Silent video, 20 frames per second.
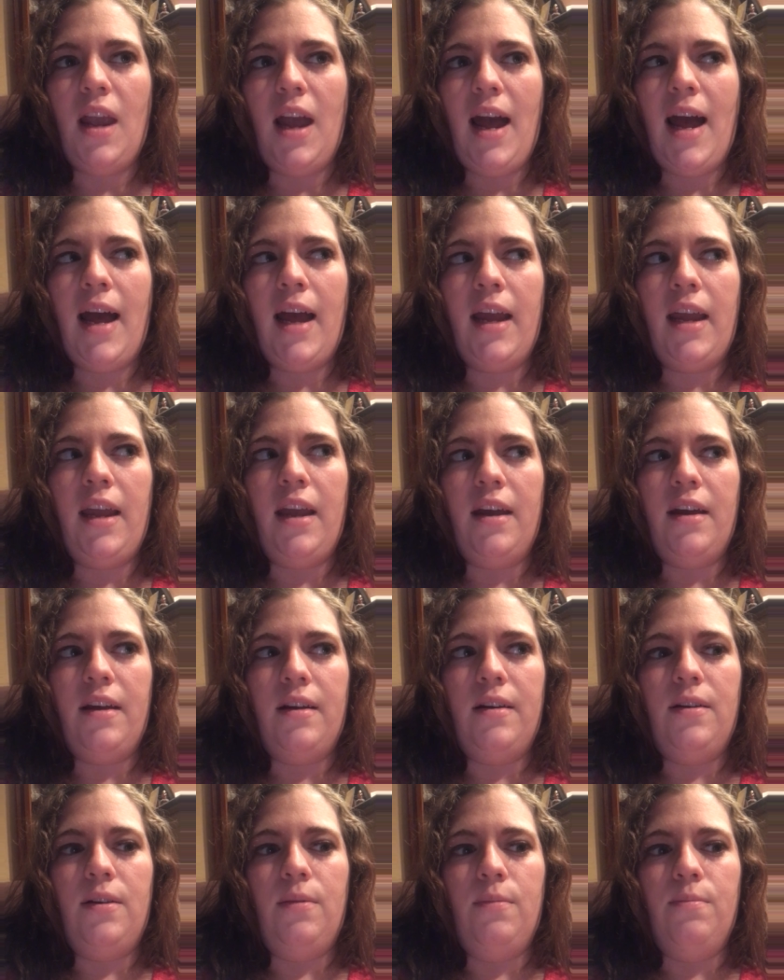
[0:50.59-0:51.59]
I
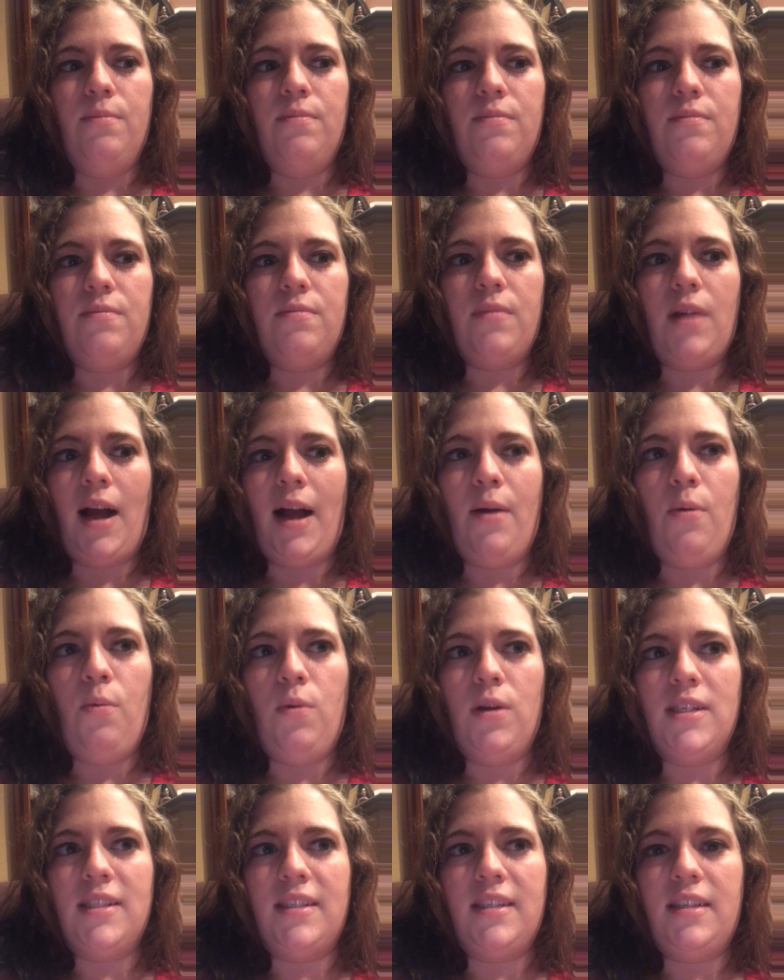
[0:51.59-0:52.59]

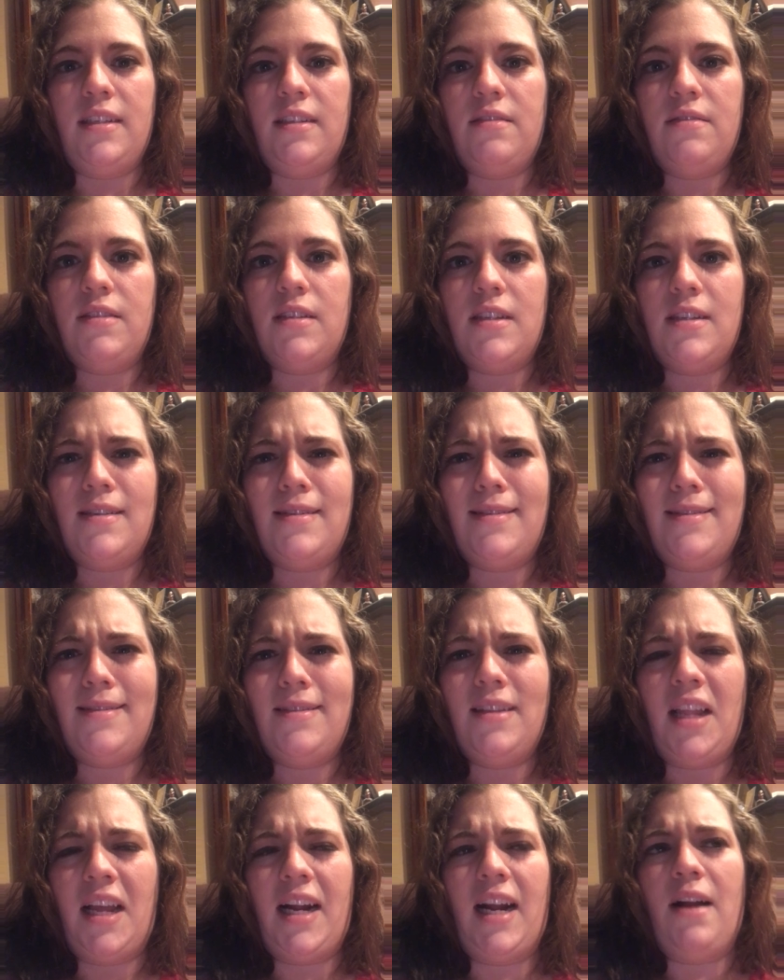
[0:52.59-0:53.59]
wasn't,
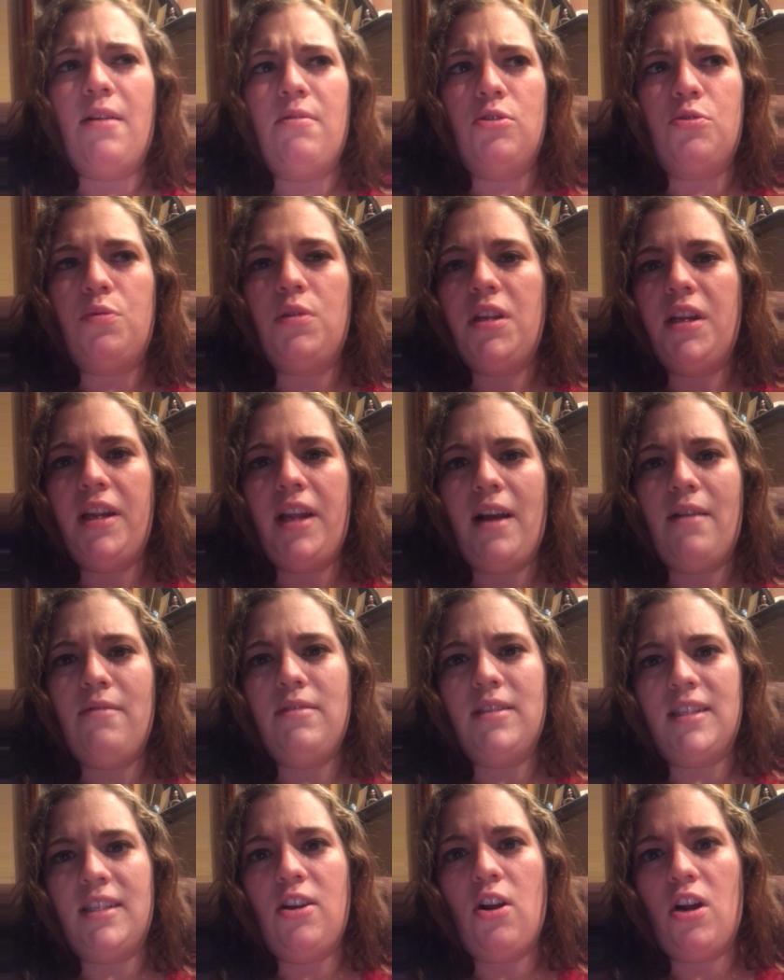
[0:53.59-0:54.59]
like, I
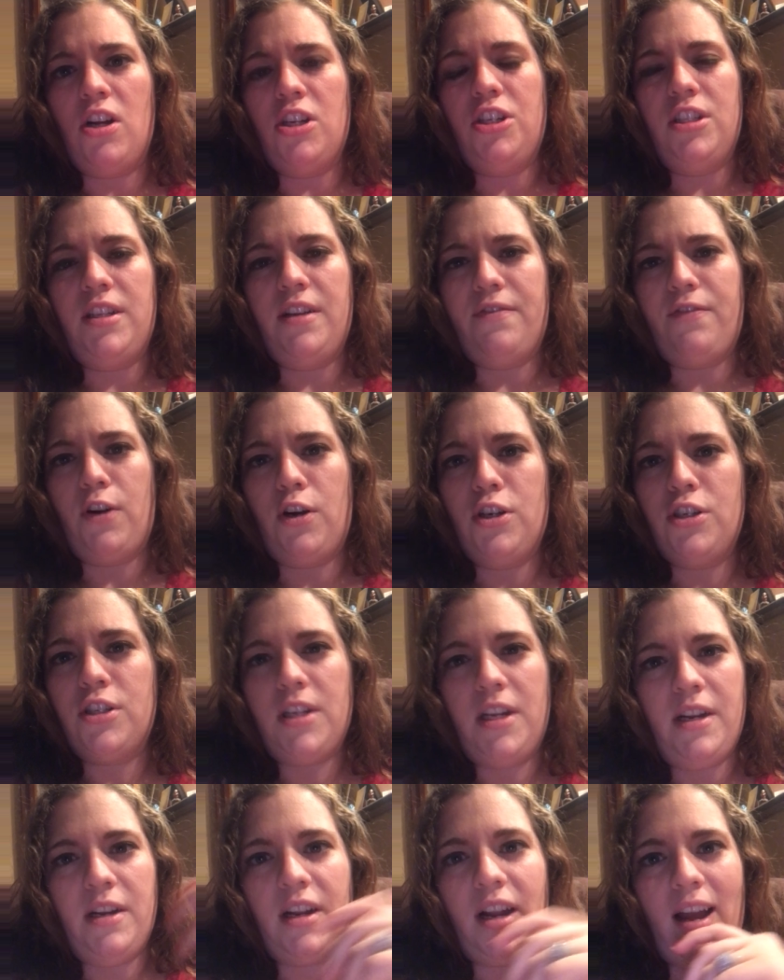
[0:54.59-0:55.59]
was nauseous at first,
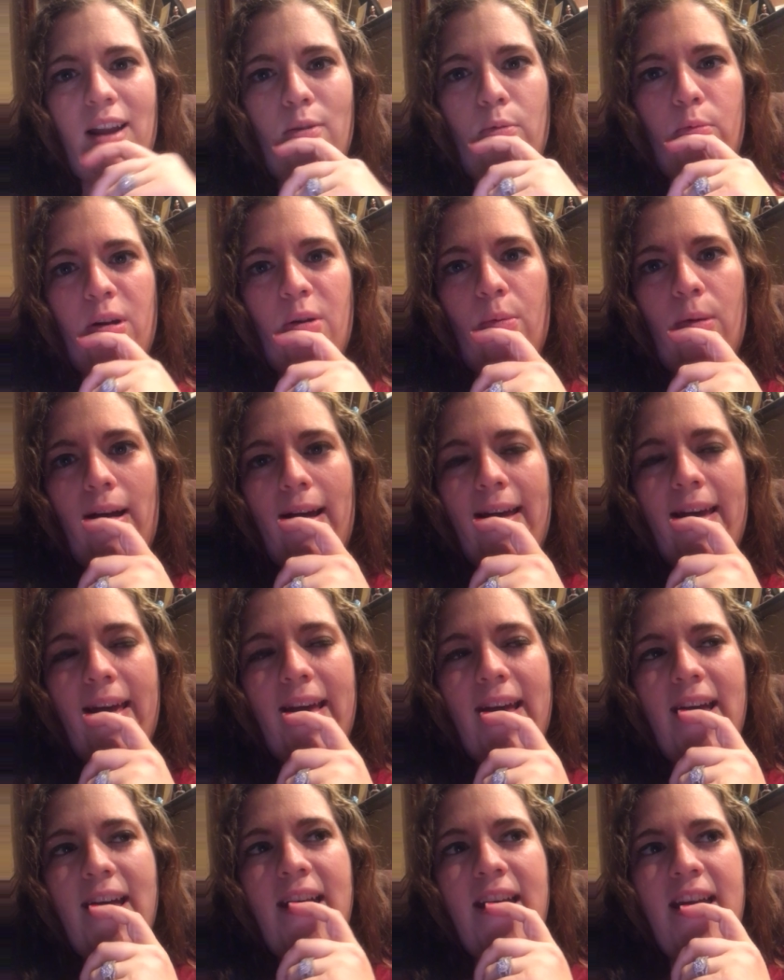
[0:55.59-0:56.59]
and it kind of went away.
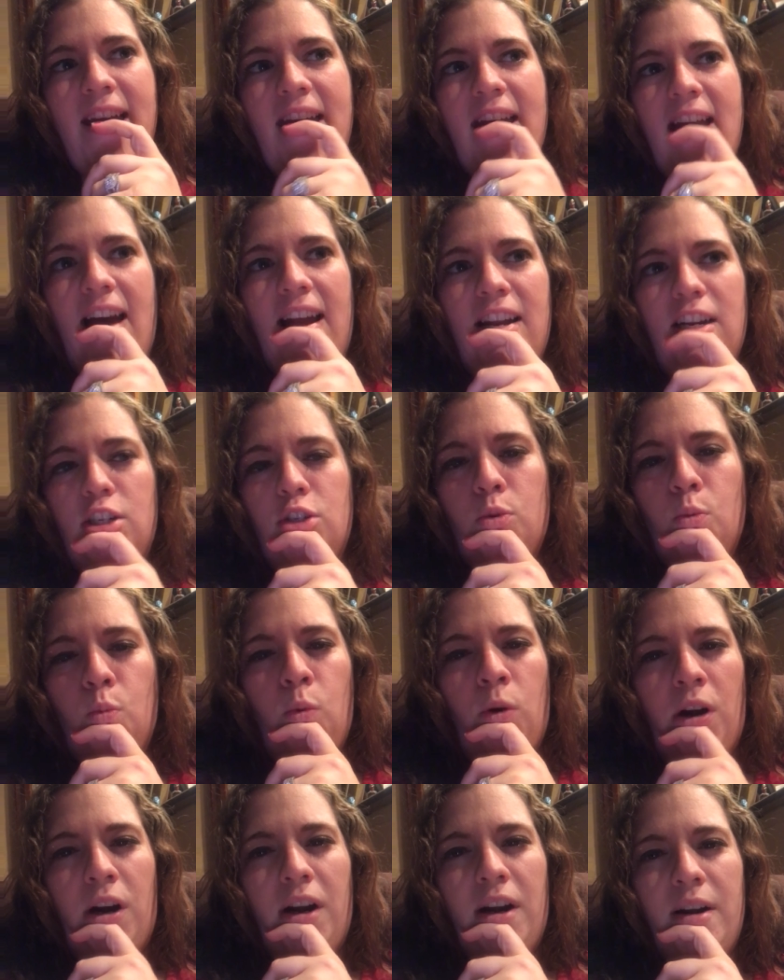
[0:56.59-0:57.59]
And it just
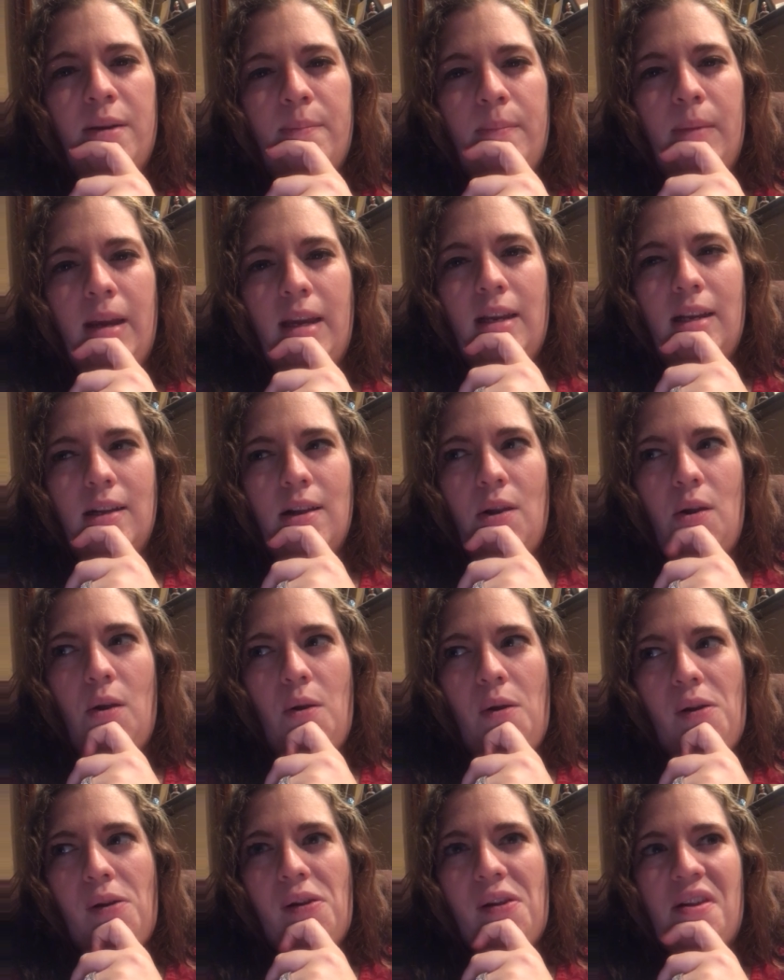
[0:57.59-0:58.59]
worried me.
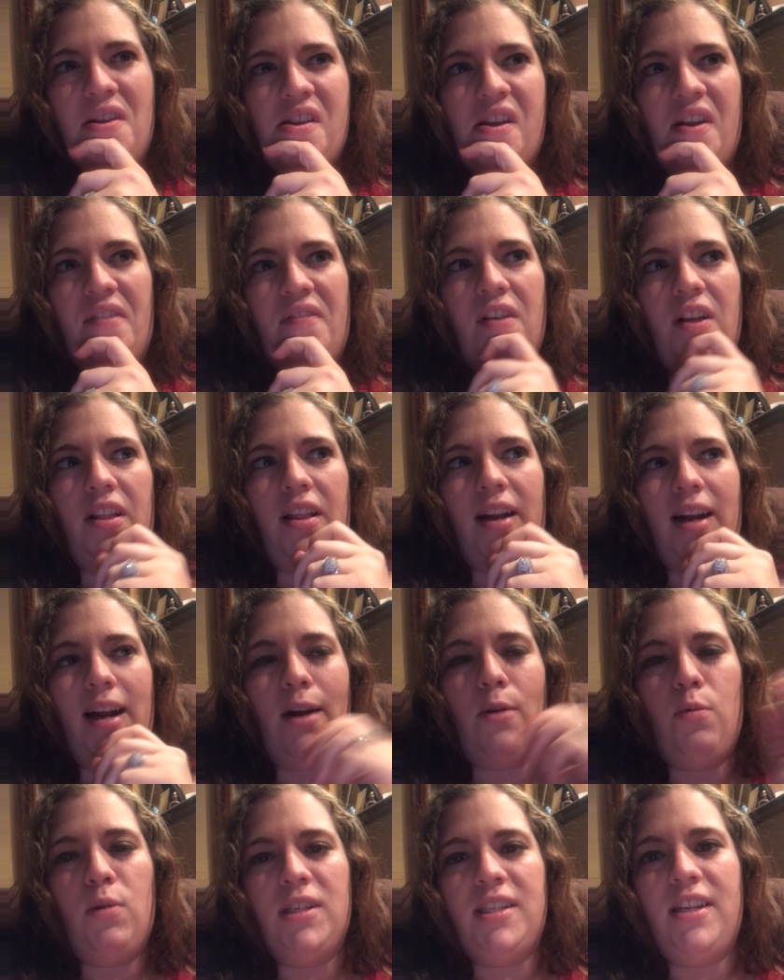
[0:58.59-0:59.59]
I felt like
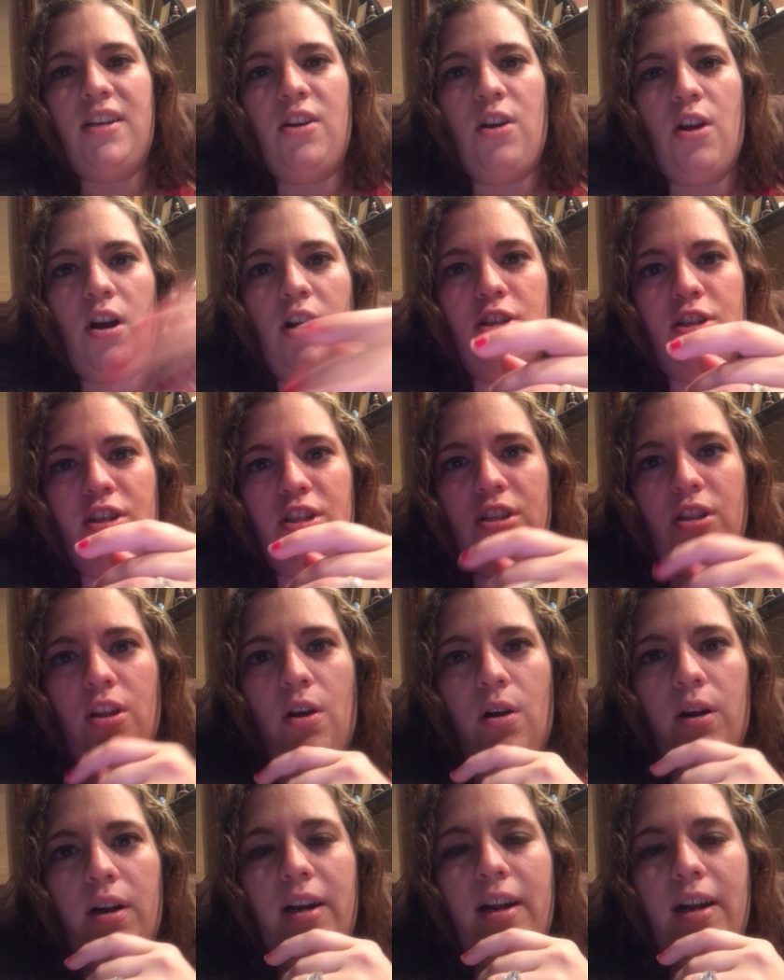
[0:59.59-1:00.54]
I wasn't nauseous long